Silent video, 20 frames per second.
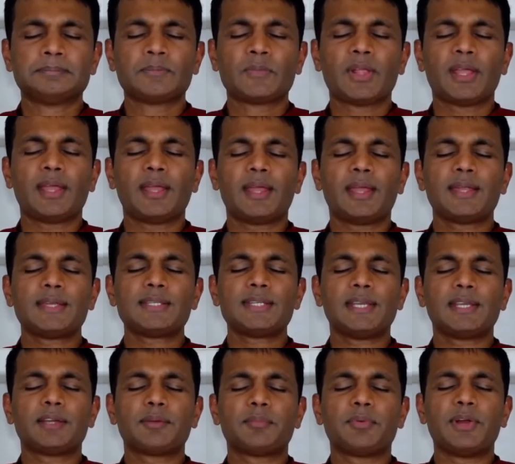And
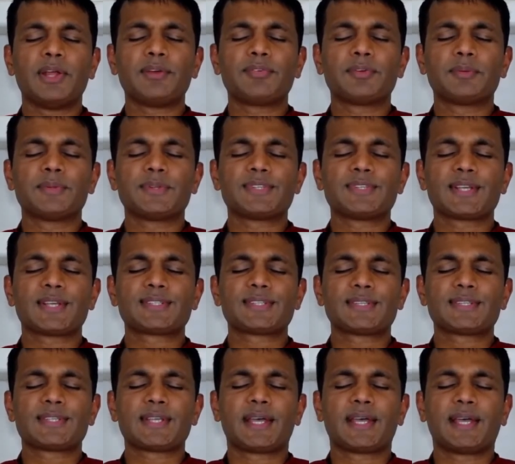take a break from this
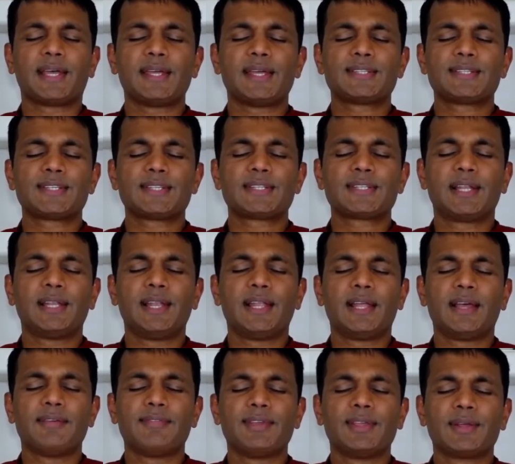exercise, just
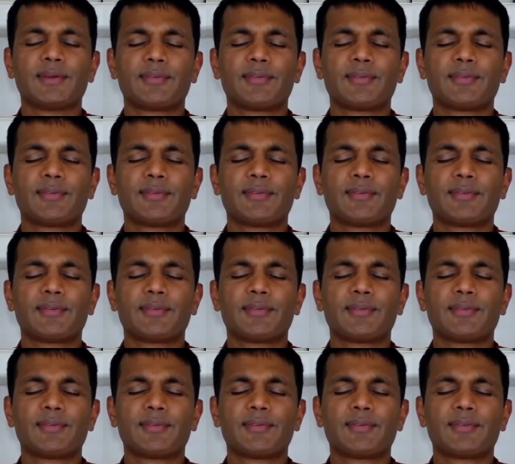allowing